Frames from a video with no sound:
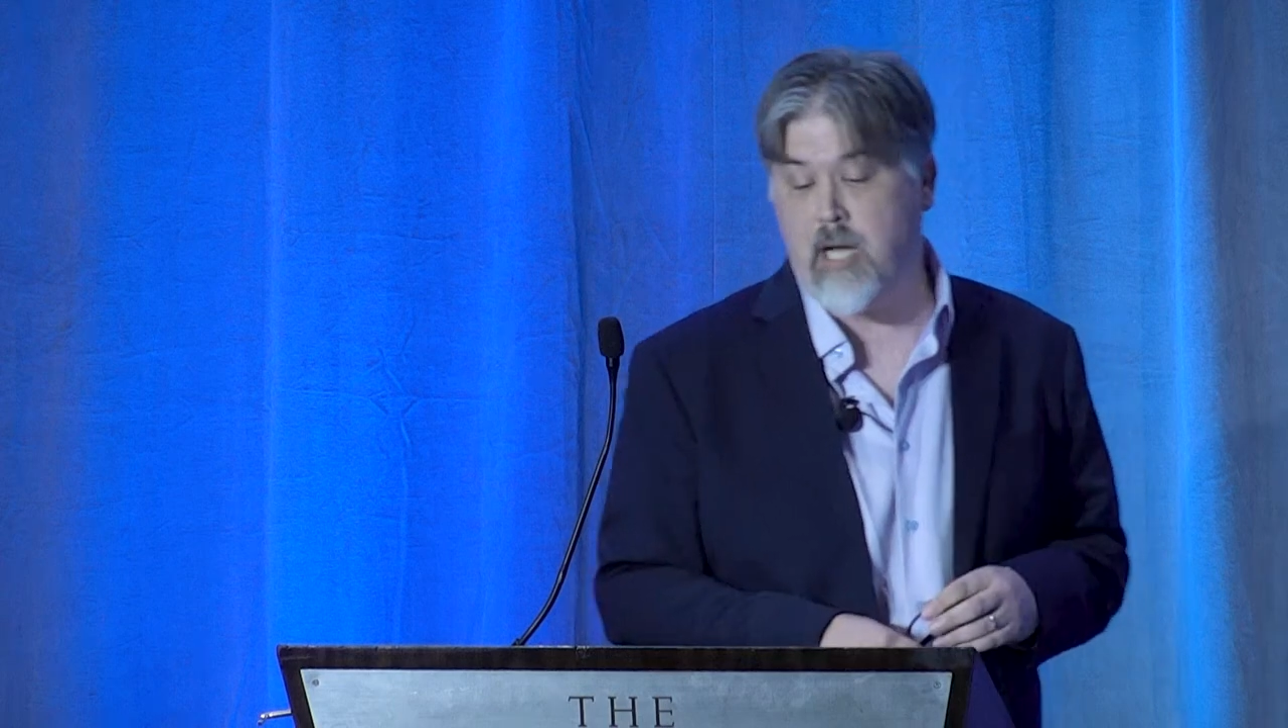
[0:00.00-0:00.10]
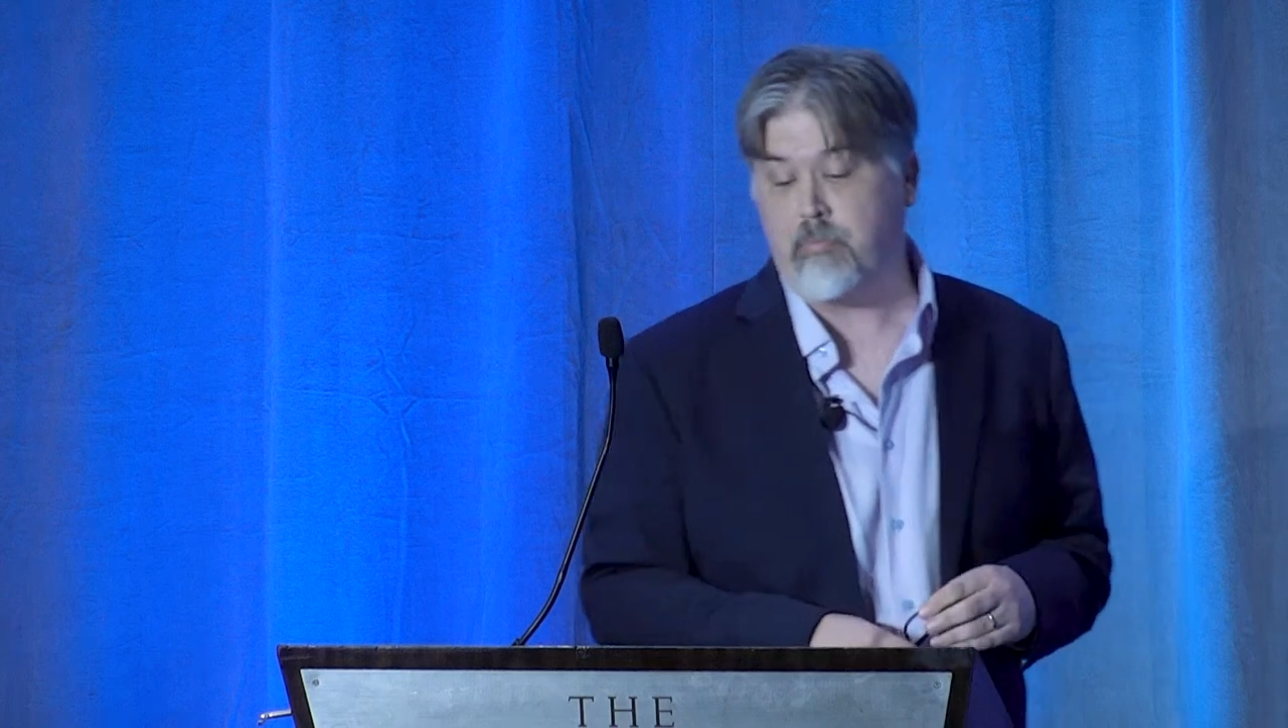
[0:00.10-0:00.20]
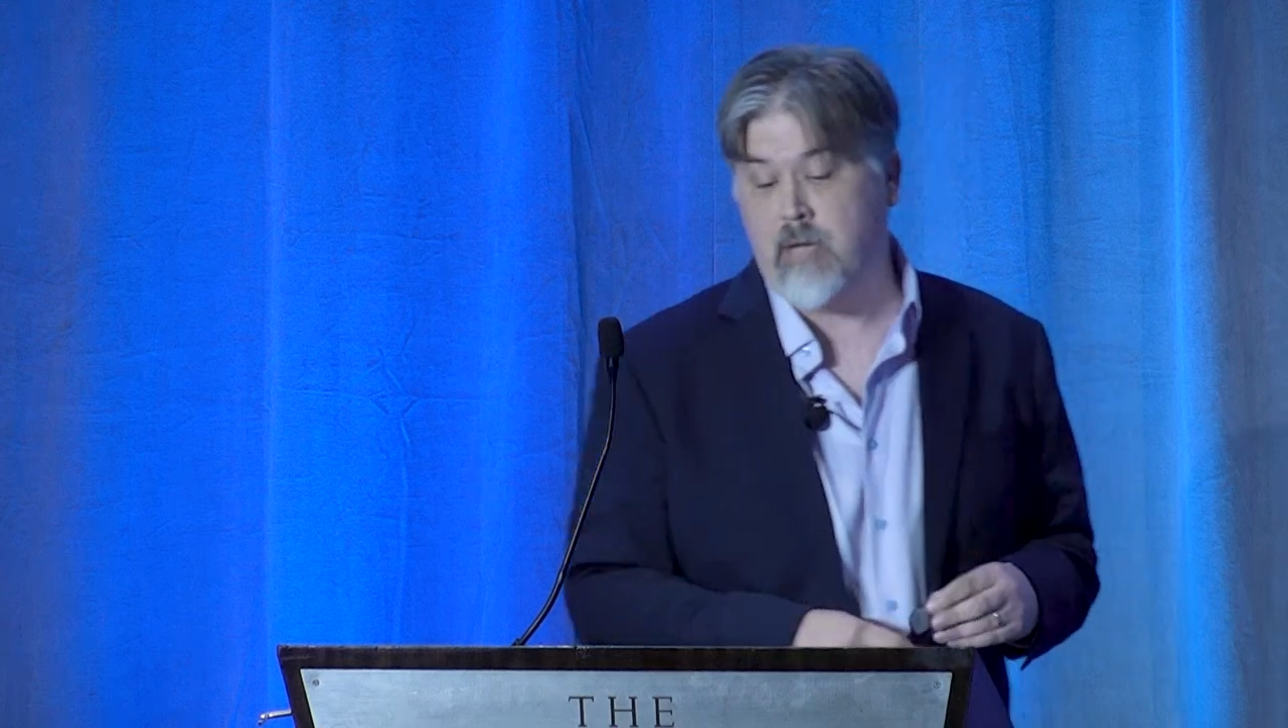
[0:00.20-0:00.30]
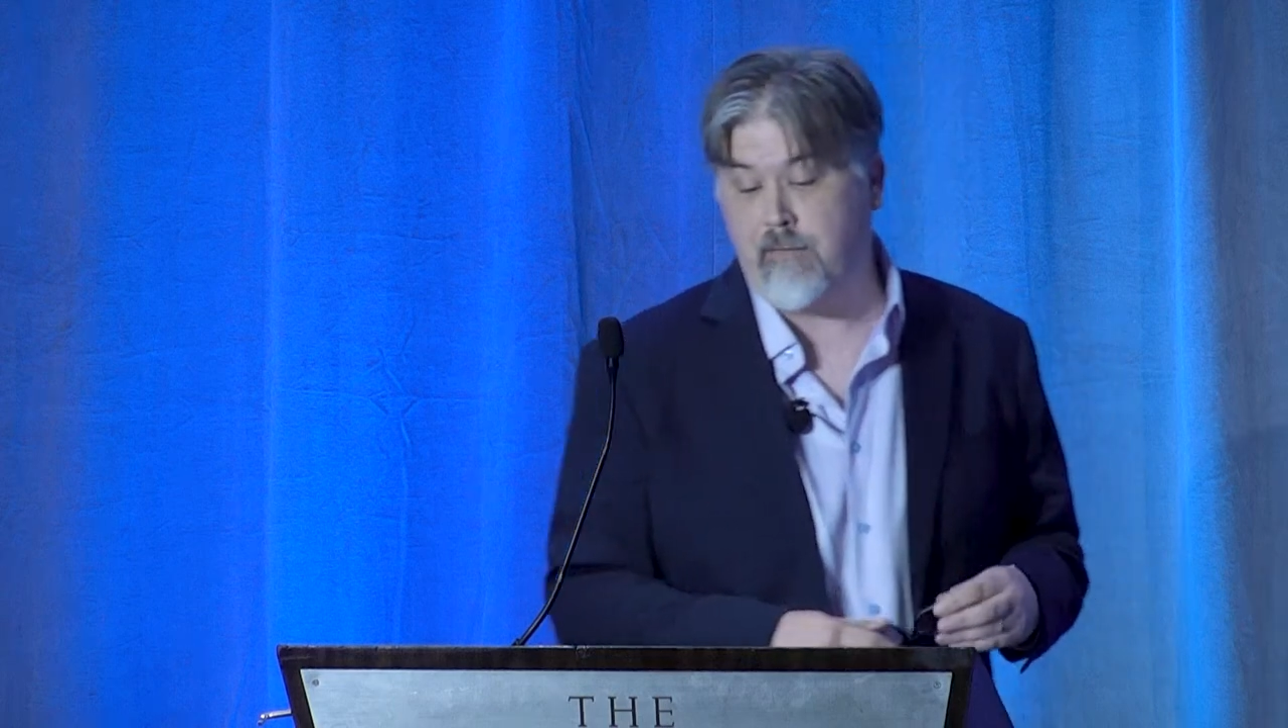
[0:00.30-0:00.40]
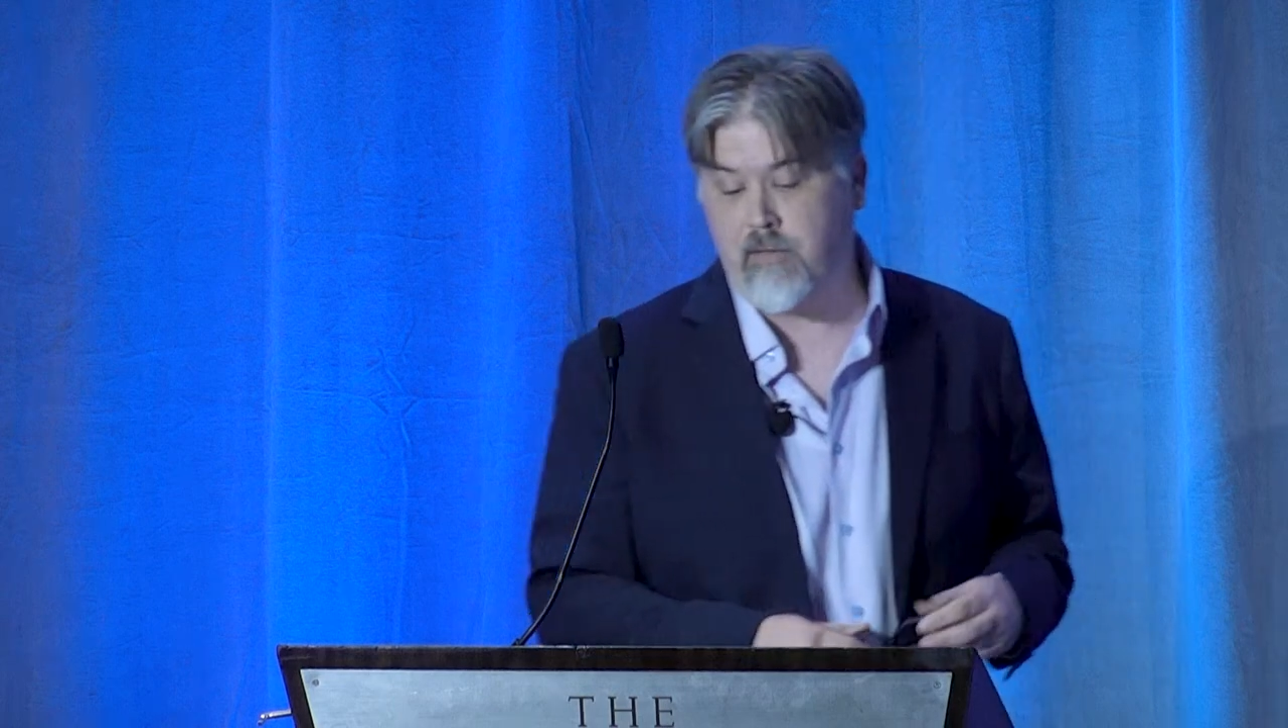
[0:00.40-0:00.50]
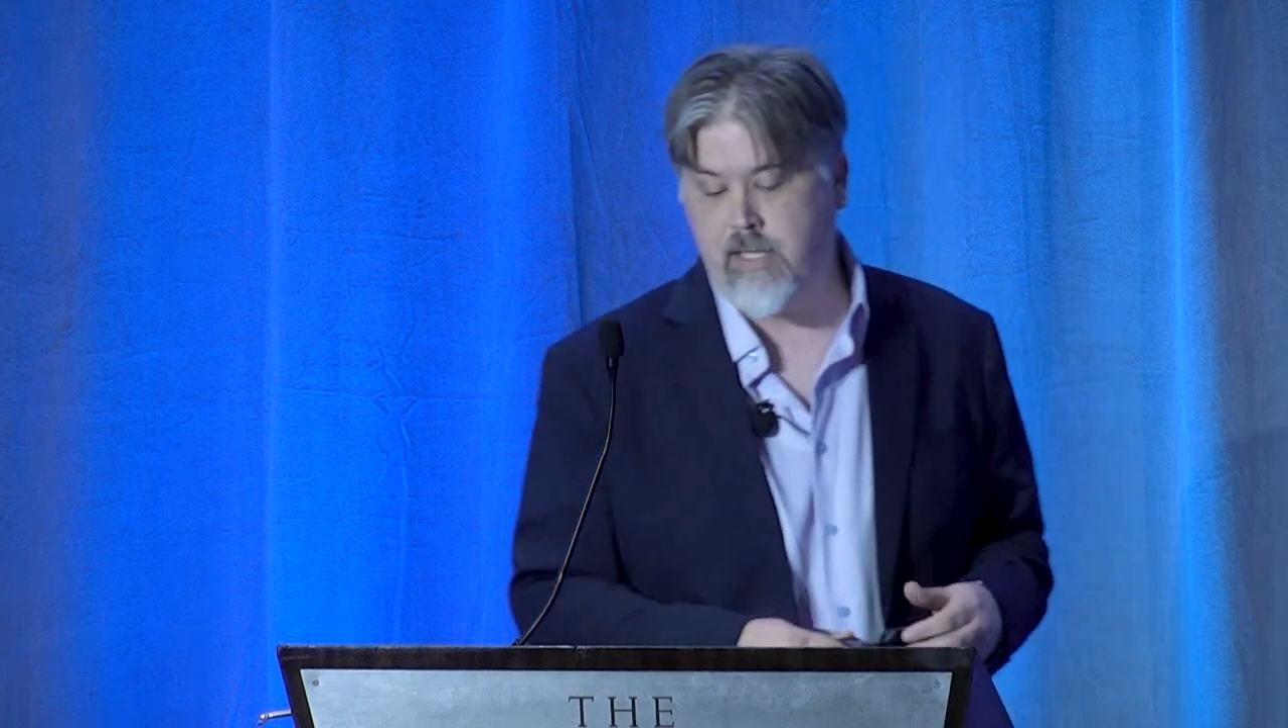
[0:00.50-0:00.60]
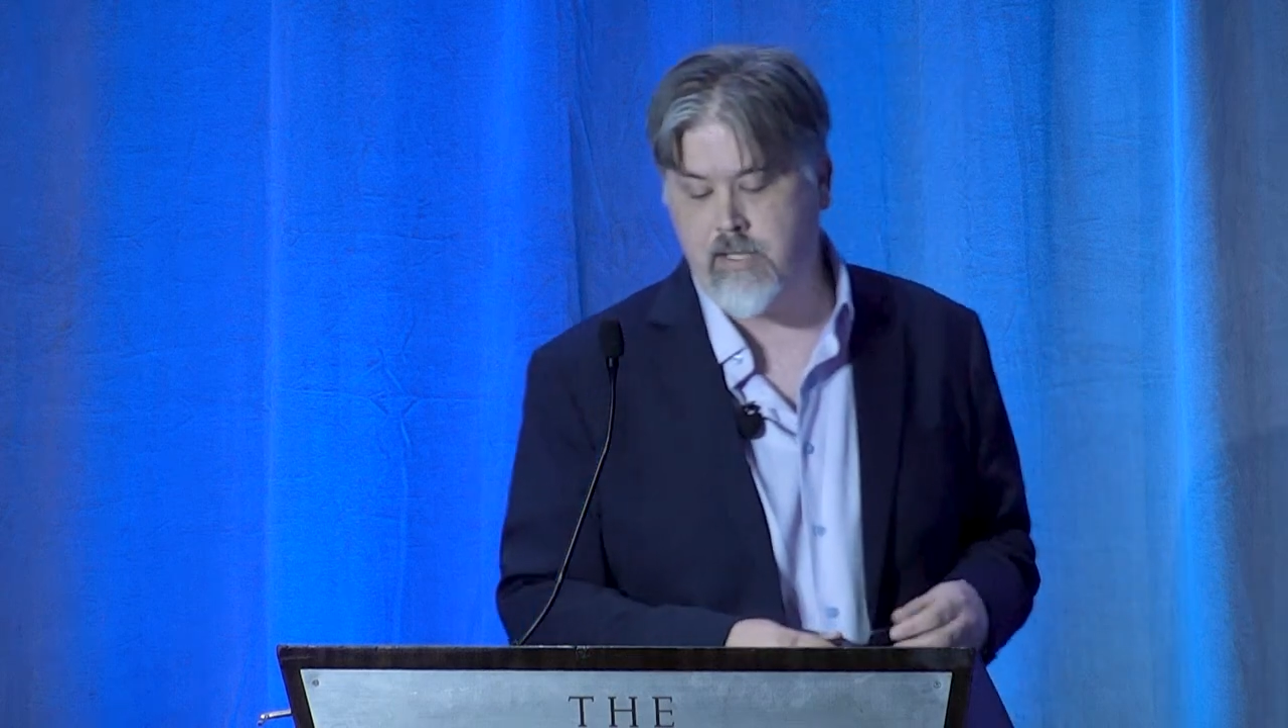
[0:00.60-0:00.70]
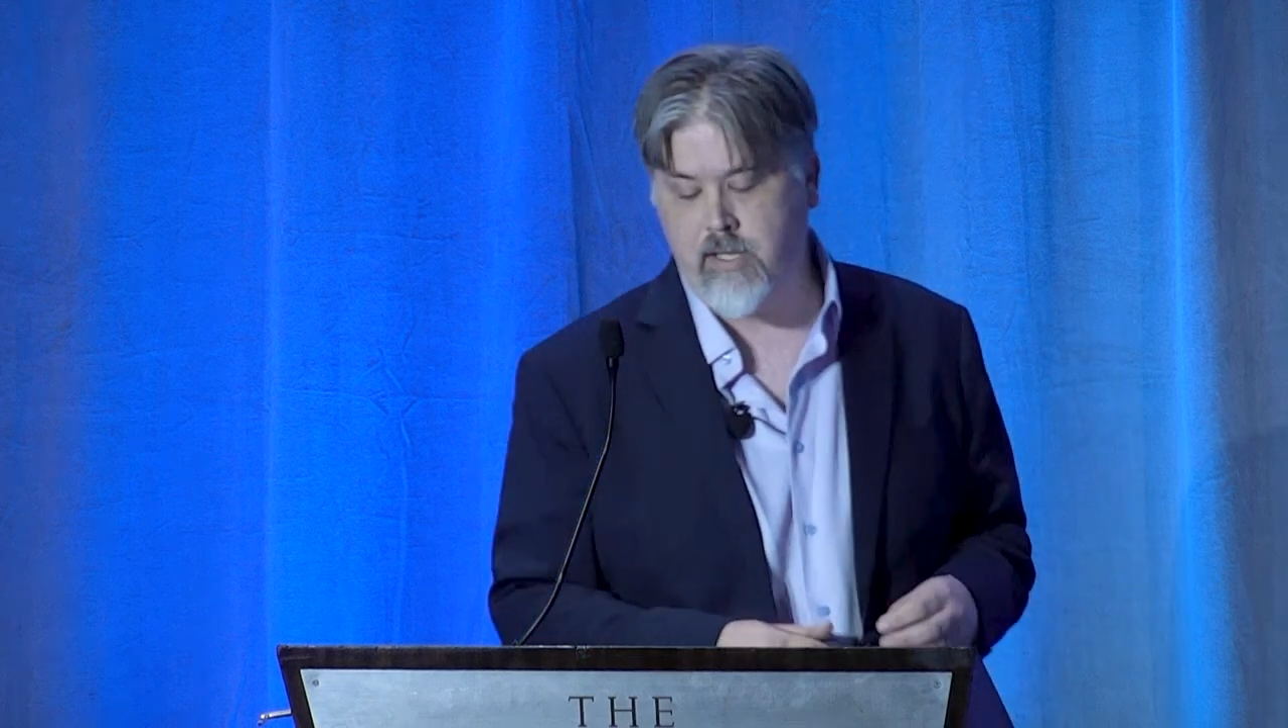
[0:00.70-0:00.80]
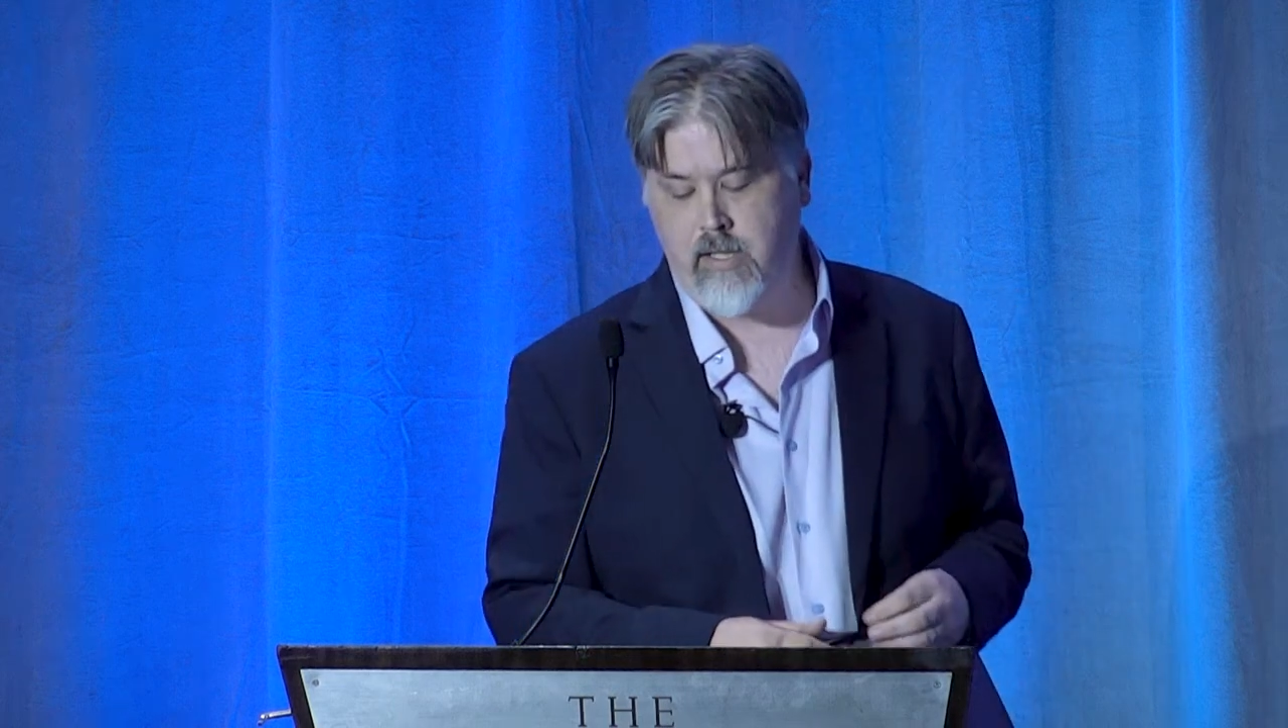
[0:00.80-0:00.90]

prevalent